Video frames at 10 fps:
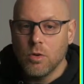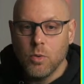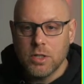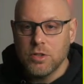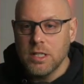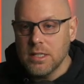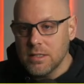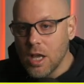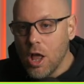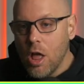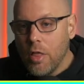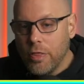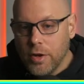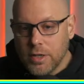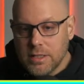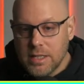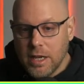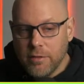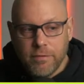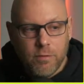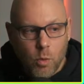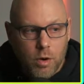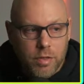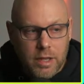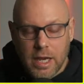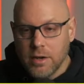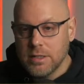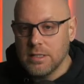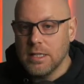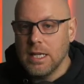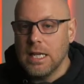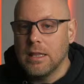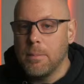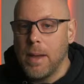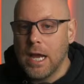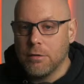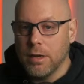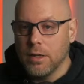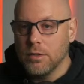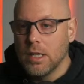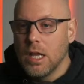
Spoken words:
Question is, there is a 4th garrison in the background.